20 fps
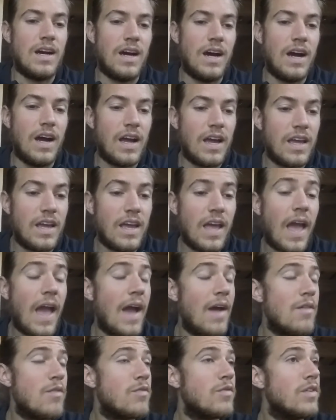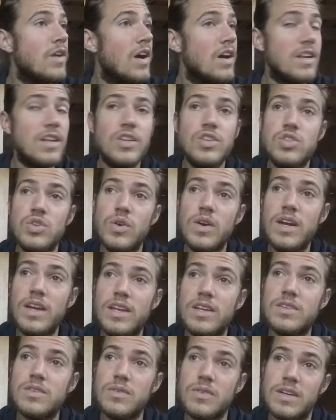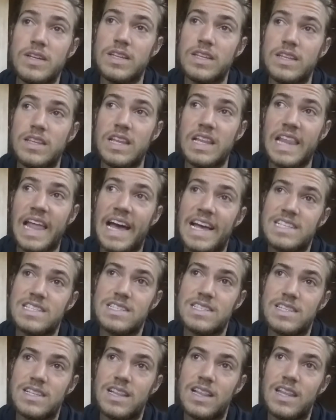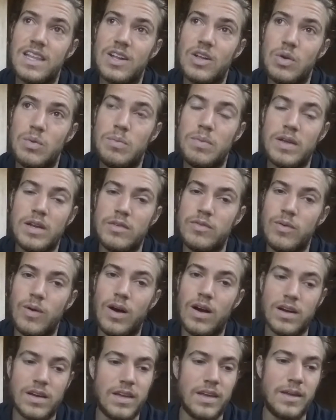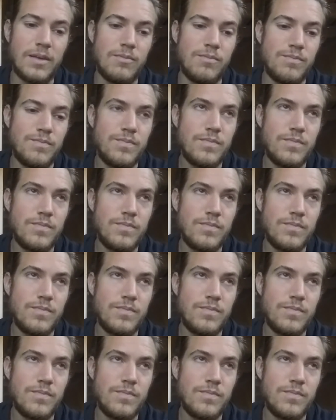I have not enjoyed really the last little bit of walking.